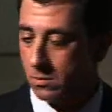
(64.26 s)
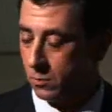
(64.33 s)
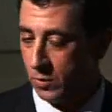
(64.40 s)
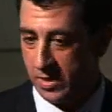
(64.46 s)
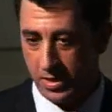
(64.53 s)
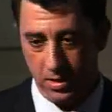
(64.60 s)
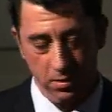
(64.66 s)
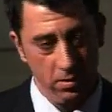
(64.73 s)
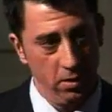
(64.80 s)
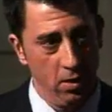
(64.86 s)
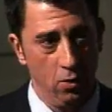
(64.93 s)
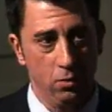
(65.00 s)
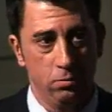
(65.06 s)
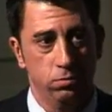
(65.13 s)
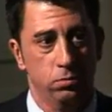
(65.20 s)
We,
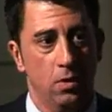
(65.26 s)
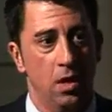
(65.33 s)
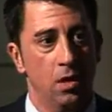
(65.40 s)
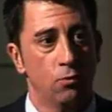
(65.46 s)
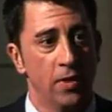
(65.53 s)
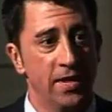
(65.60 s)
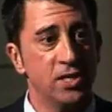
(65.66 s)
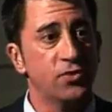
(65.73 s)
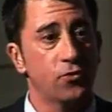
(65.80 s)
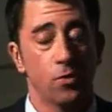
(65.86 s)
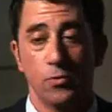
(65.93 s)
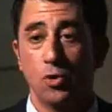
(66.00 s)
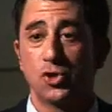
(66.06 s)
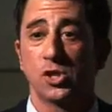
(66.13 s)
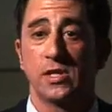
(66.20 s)
arranged for
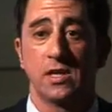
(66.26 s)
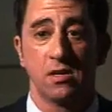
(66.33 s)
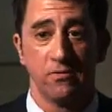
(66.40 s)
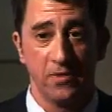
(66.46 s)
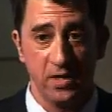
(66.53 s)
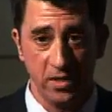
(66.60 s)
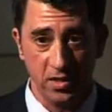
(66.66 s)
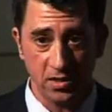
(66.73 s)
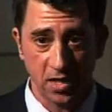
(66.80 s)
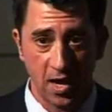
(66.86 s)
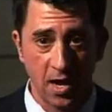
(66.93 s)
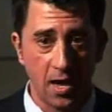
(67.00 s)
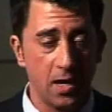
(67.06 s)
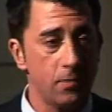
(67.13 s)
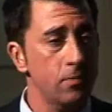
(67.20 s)
a mutually convenient
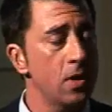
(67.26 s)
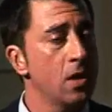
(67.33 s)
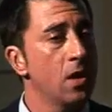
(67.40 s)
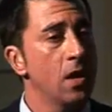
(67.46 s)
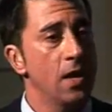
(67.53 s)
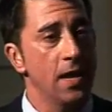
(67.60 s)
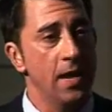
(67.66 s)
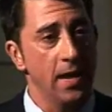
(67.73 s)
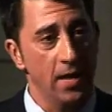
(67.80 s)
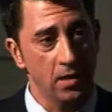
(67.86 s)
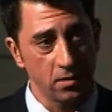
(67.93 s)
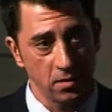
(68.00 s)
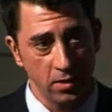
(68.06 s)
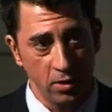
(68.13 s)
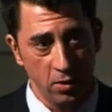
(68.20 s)
time,
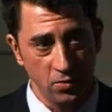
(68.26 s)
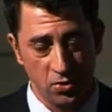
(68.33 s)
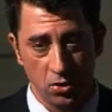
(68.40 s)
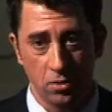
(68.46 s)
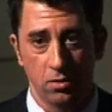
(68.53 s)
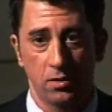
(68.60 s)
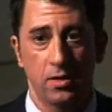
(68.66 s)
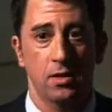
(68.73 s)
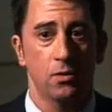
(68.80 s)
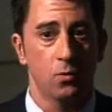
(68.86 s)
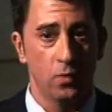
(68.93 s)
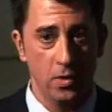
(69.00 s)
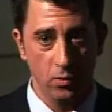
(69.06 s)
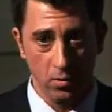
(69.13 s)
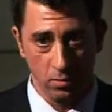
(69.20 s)
and certainly
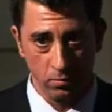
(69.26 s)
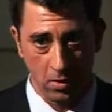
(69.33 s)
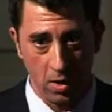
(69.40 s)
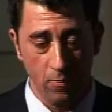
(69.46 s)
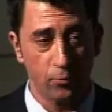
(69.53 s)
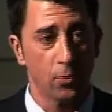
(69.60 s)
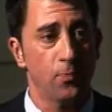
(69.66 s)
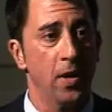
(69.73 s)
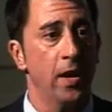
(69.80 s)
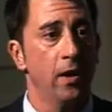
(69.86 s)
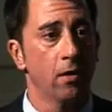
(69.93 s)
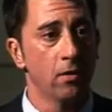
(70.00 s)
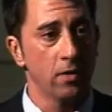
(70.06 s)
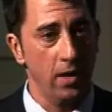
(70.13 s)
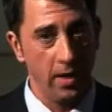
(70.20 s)
we will come
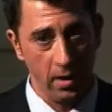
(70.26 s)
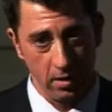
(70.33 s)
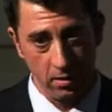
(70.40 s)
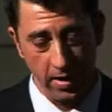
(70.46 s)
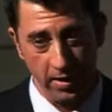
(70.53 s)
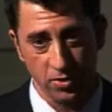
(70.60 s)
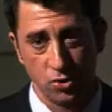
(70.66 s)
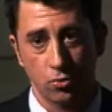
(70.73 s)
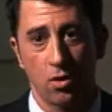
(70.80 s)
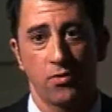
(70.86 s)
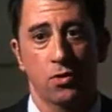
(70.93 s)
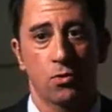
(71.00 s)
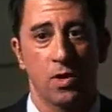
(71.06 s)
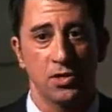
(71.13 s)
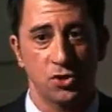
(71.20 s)
prepared and answer all
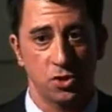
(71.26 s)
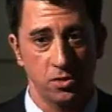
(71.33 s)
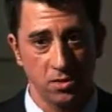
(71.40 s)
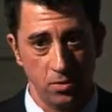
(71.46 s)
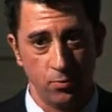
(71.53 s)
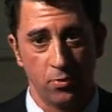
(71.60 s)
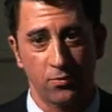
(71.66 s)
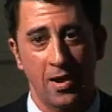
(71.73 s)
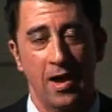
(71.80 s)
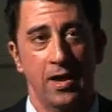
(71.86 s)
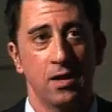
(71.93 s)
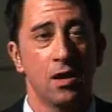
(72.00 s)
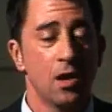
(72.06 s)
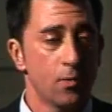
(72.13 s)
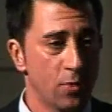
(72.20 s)
the questions and
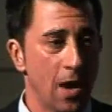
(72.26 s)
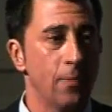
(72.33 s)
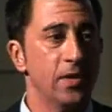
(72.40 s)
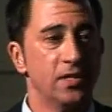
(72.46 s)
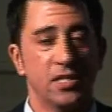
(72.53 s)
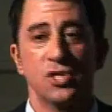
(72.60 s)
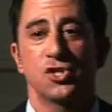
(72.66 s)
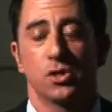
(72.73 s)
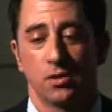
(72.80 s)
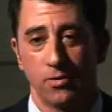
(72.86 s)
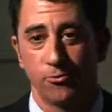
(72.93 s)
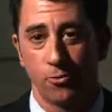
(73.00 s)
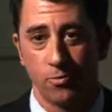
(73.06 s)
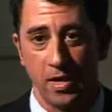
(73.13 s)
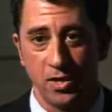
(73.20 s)
provide probably additional
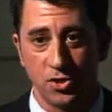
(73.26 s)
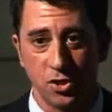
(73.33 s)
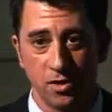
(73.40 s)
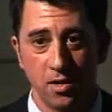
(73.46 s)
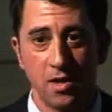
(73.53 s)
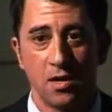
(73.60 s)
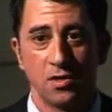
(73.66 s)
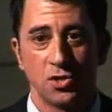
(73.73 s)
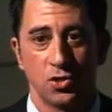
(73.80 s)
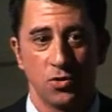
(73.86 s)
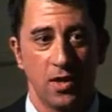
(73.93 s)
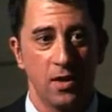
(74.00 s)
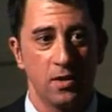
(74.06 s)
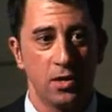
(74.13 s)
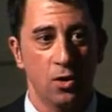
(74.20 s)
information so
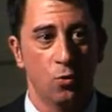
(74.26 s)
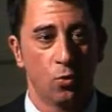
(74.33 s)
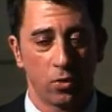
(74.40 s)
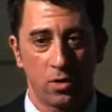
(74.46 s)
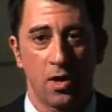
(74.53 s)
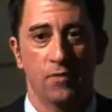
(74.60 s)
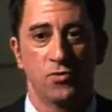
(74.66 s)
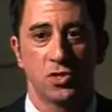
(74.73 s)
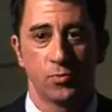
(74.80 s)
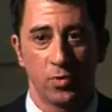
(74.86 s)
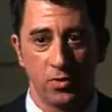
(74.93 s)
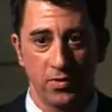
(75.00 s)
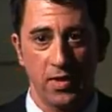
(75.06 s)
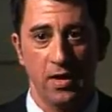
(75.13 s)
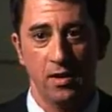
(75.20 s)
that we're
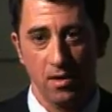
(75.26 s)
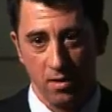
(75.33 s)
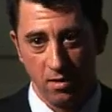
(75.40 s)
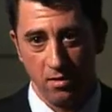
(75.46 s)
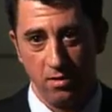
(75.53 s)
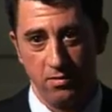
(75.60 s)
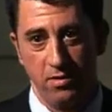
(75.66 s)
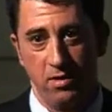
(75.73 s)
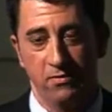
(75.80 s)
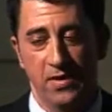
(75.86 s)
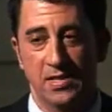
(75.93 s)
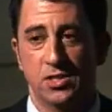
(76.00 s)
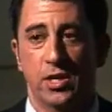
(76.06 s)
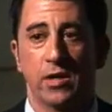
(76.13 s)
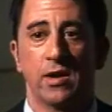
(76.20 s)
comfortable that the
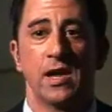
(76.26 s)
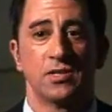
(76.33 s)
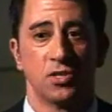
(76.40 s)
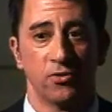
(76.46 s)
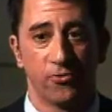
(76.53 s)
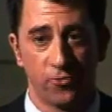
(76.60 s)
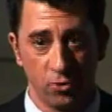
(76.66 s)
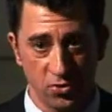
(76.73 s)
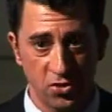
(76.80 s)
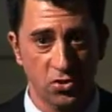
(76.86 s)
investigator has the full